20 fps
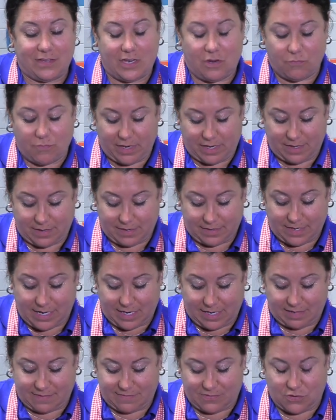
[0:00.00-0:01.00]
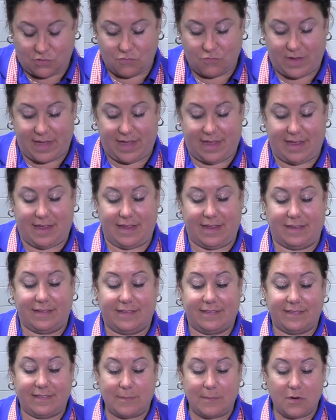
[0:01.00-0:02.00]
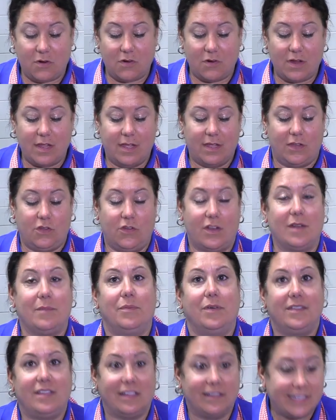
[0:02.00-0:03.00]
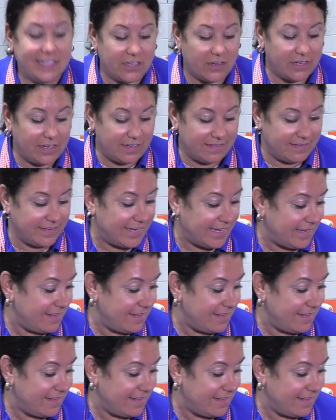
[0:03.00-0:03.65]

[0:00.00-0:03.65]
You want to get it to a simmer. You can put the lid on it to get